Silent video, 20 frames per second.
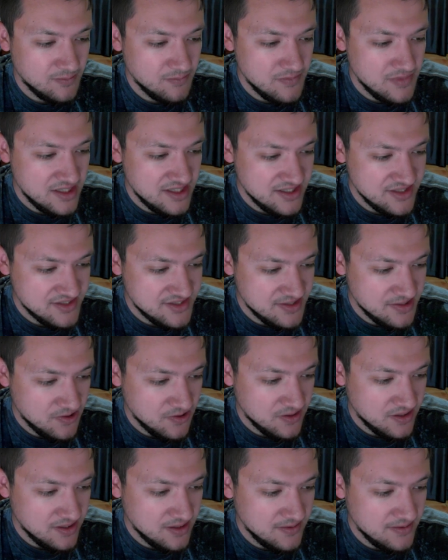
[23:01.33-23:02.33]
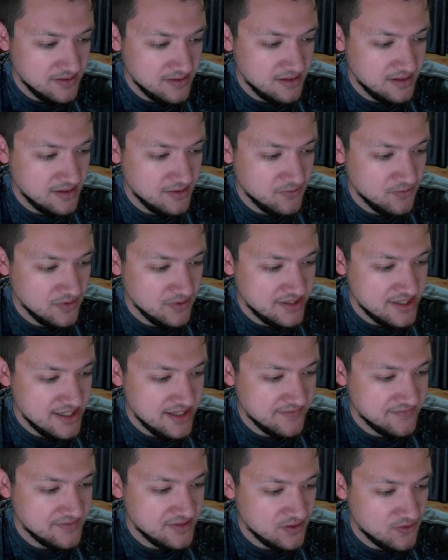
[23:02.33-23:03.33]
Minnesota. We'd
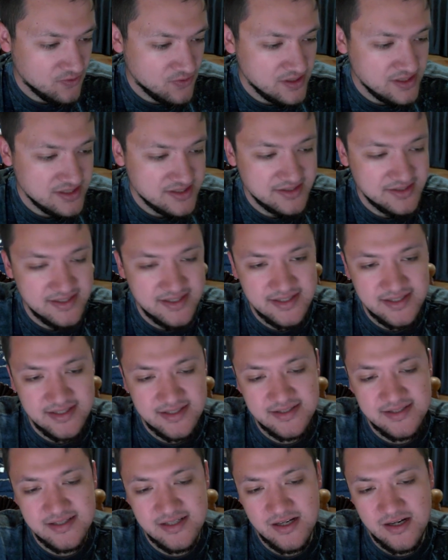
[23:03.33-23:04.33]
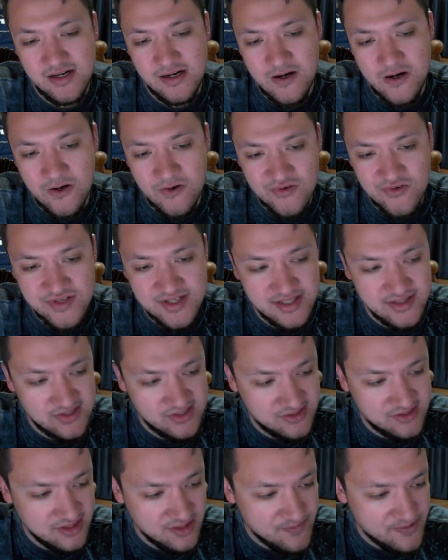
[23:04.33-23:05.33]
have the Grizzlies hosting the
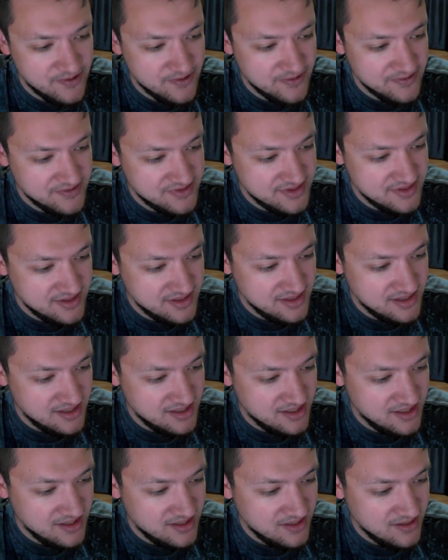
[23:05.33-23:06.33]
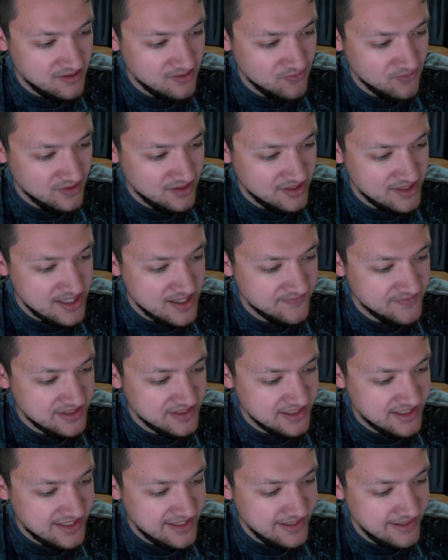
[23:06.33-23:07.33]
Clippers. We'd have
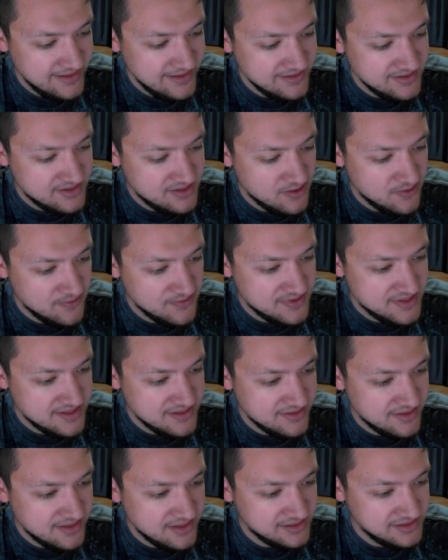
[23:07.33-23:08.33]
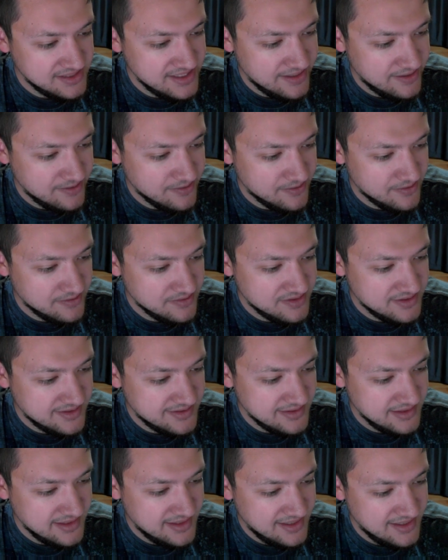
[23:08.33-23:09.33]
the Kings hosting the
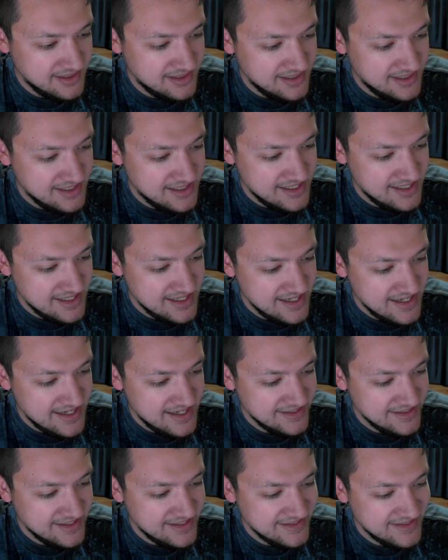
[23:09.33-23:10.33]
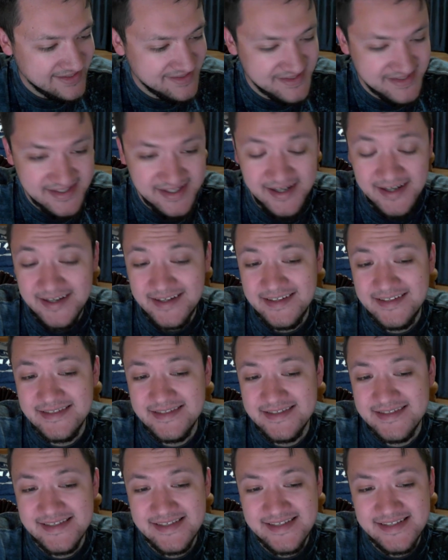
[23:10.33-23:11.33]
Lakers. And then the
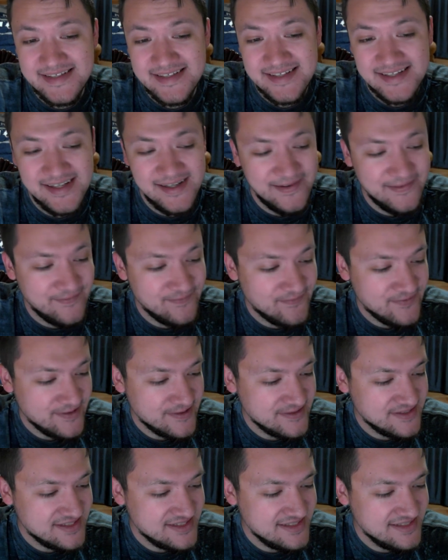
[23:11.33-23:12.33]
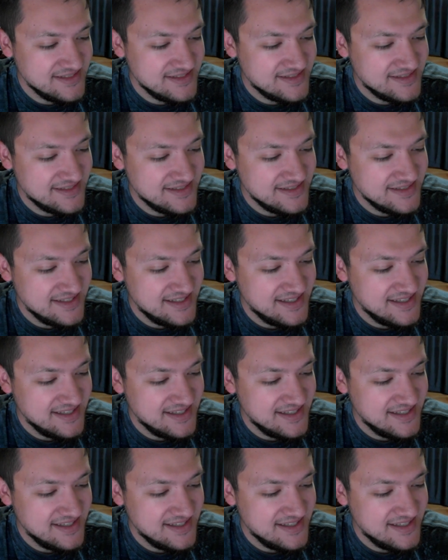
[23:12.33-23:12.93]
Suns versus